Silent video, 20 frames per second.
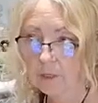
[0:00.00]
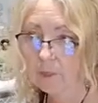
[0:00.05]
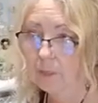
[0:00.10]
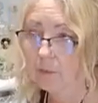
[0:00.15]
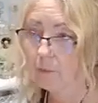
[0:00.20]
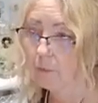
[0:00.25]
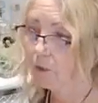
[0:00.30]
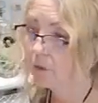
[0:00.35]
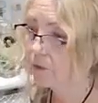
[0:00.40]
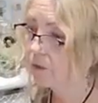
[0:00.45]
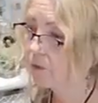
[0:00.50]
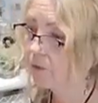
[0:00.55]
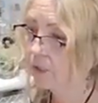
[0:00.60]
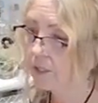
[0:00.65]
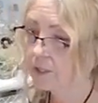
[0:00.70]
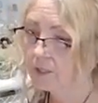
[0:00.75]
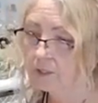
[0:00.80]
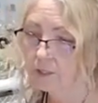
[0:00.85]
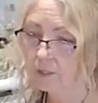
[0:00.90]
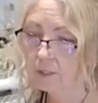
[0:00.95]
And most of
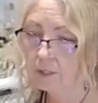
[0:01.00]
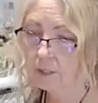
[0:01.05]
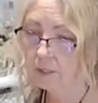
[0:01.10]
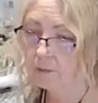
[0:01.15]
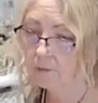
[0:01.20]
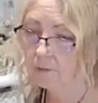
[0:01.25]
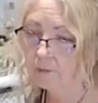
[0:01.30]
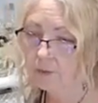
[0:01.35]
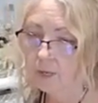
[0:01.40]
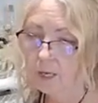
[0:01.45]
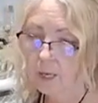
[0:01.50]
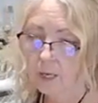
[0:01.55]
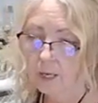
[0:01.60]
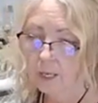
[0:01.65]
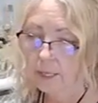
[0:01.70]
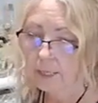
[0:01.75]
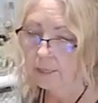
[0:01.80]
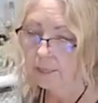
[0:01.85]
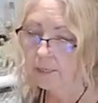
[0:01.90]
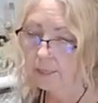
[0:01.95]
us live
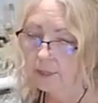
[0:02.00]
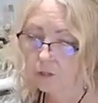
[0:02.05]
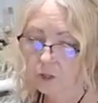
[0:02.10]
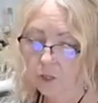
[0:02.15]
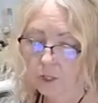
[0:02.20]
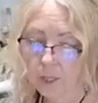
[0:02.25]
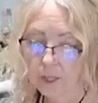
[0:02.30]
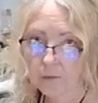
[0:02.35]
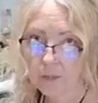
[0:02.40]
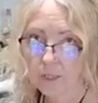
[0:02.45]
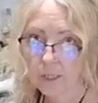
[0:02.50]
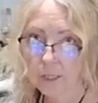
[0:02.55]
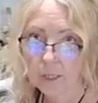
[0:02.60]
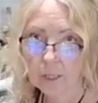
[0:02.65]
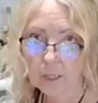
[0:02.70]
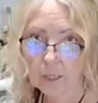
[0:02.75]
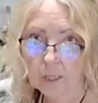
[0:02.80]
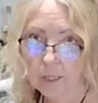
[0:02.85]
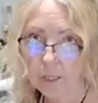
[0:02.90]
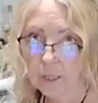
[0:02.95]
such a lifestyle
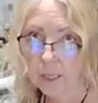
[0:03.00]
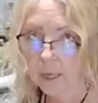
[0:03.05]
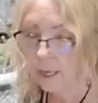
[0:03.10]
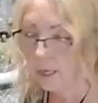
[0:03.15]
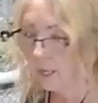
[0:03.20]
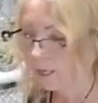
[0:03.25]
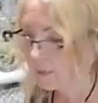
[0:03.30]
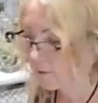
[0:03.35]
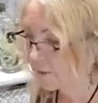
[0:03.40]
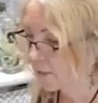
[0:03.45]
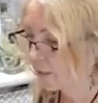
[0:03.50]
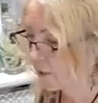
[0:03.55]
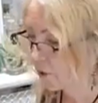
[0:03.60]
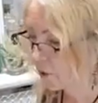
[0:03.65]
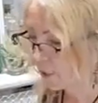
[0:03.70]
and have such a